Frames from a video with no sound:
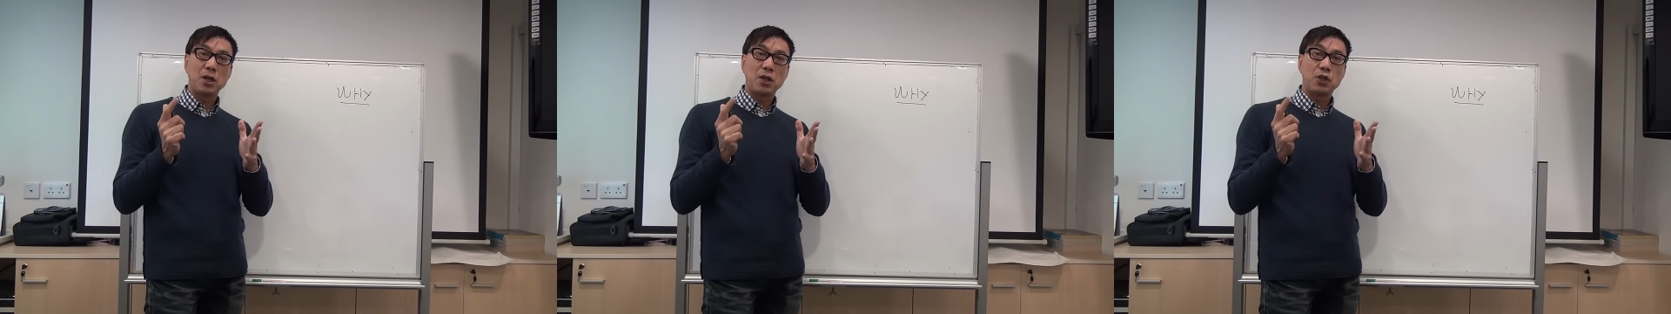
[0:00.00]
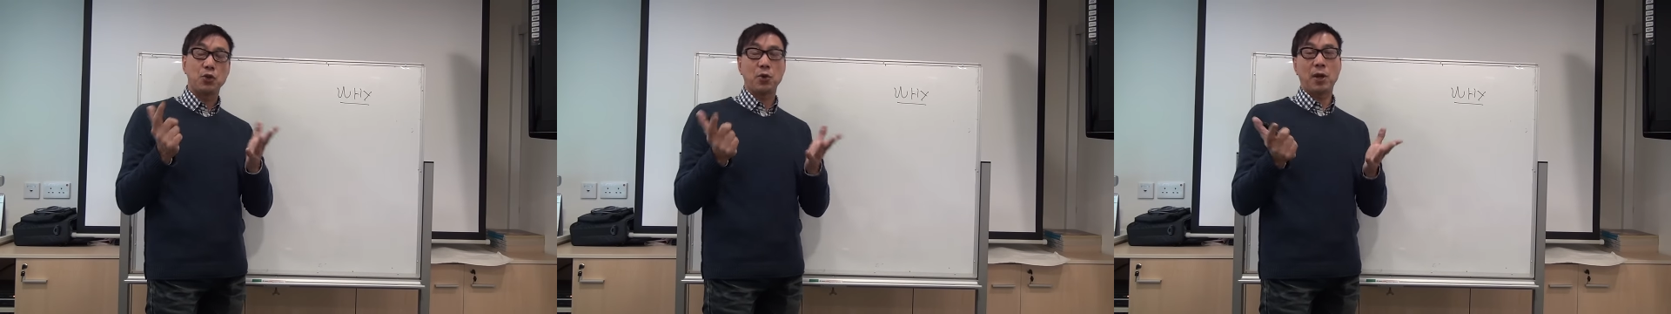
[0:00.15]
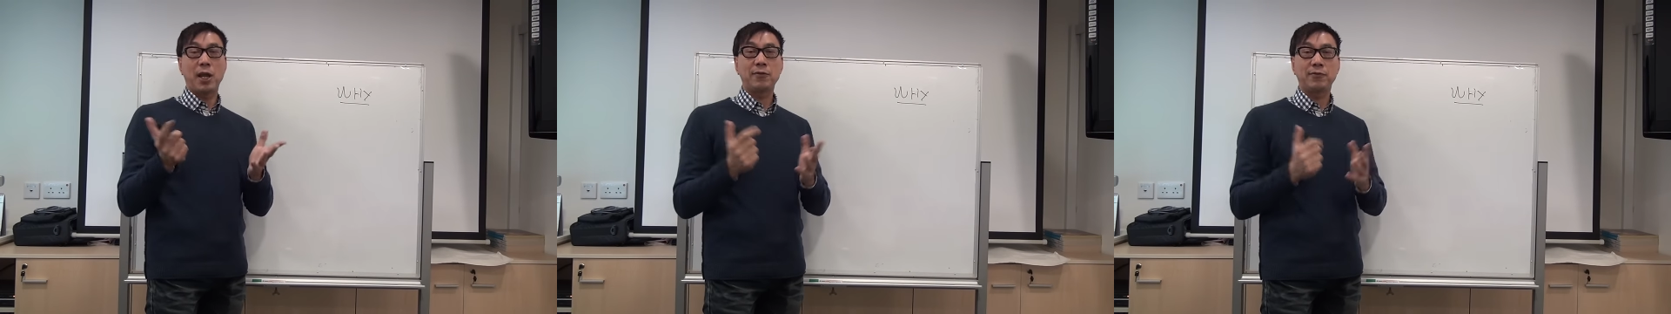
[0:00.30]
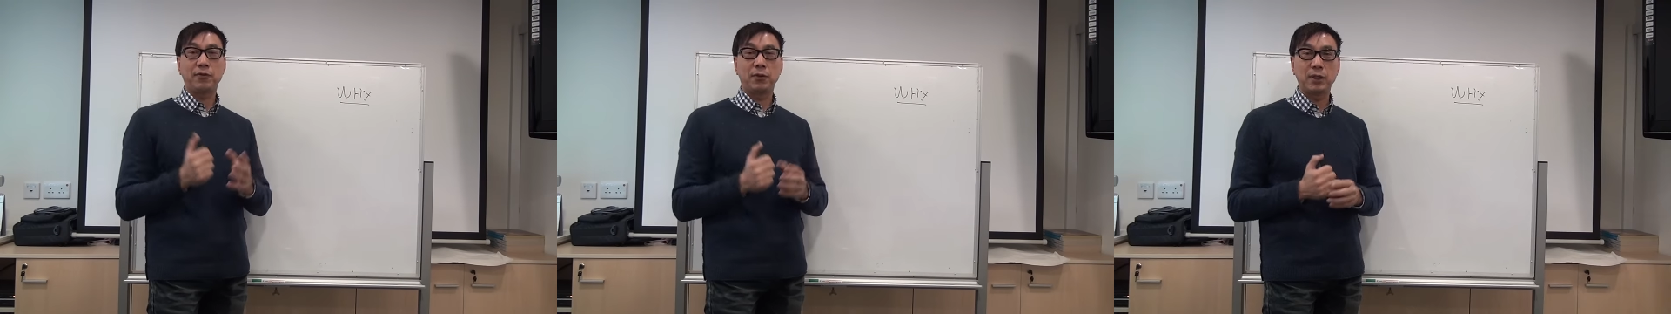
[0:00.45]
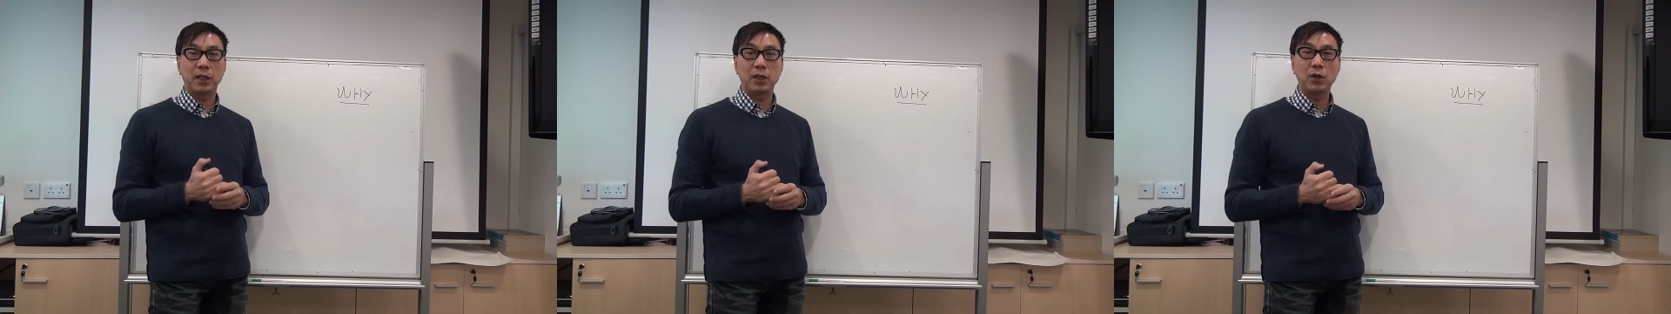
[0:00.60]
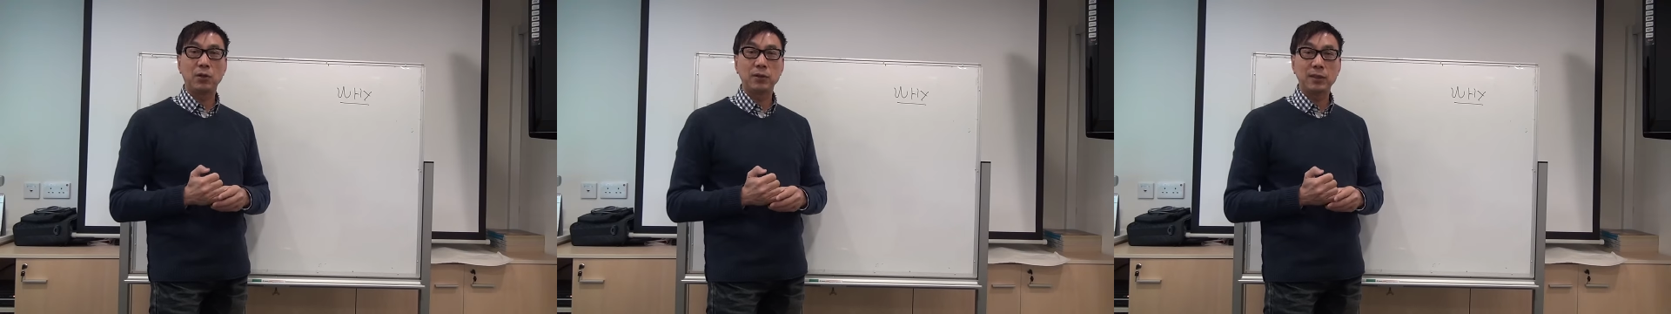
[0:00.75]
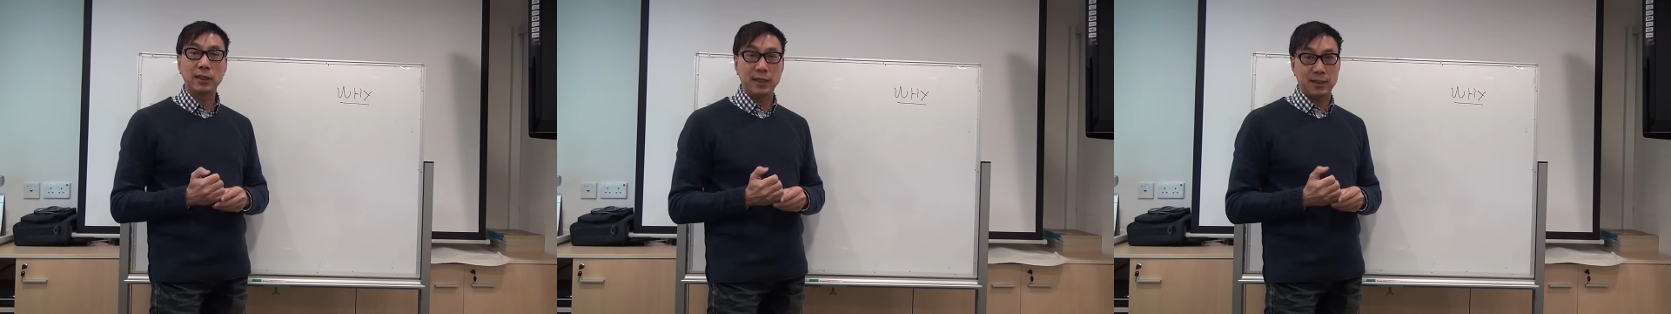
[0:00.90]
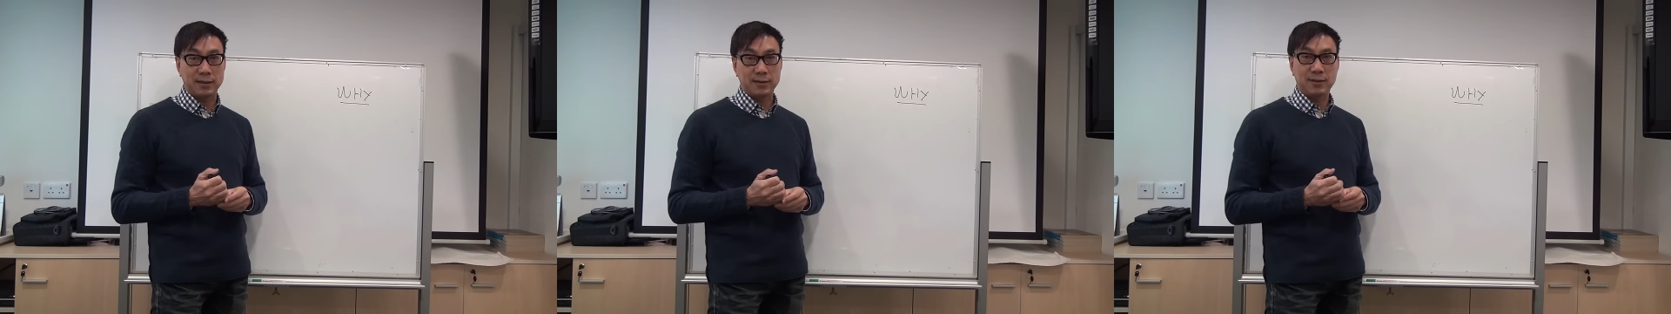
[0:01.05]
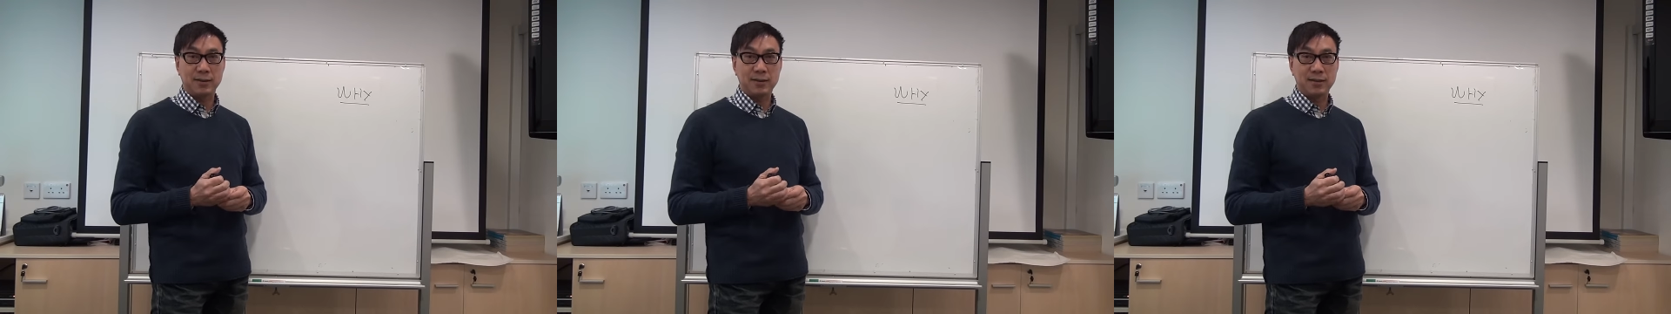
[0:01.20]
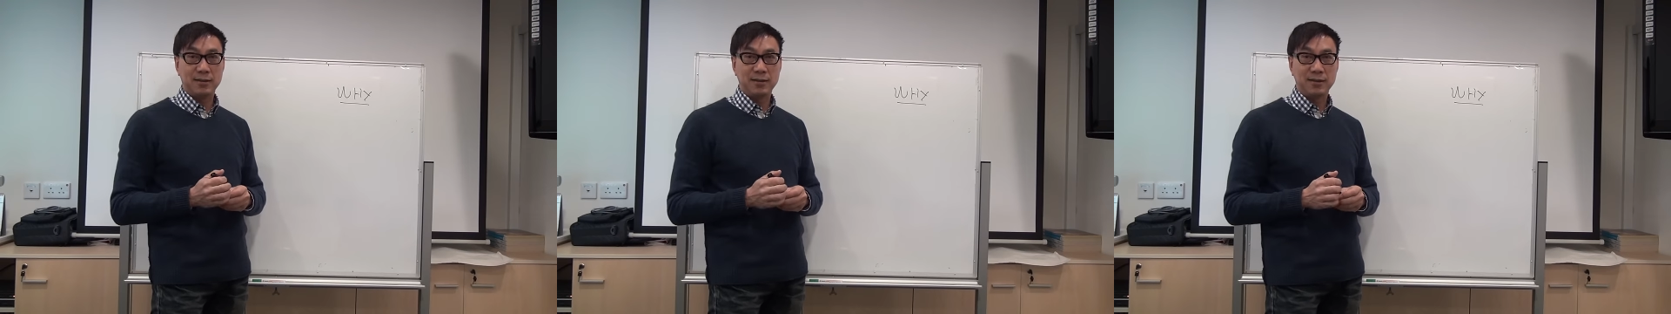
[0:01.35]
you have for the
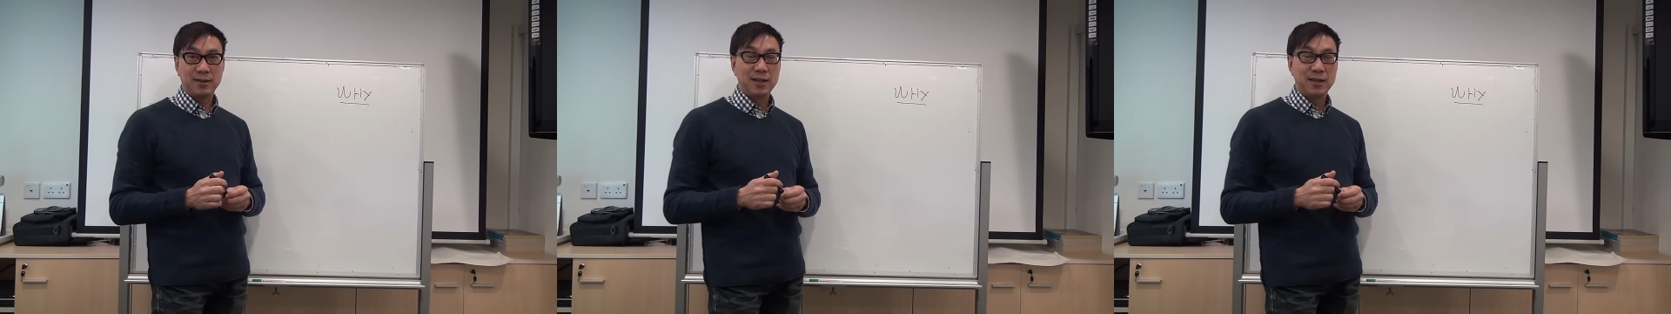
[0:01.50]
audience.